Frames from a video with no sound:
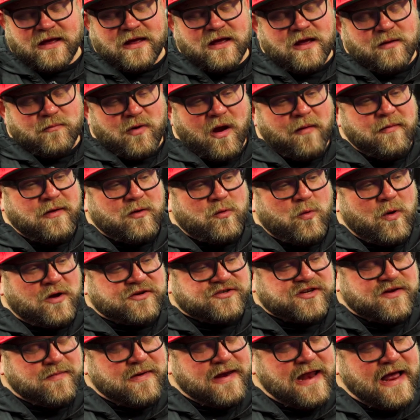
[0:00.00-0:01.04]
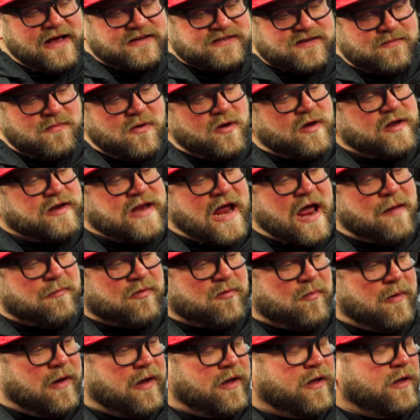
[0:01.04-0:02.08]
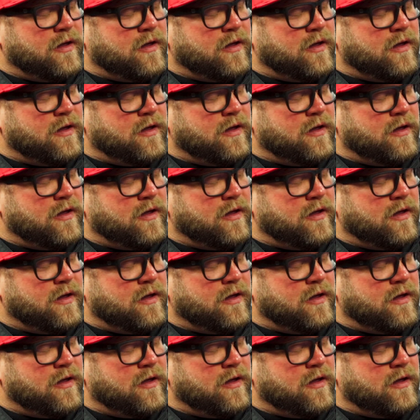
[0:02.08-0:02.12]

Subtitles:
Probably a question you've been asked a million times, but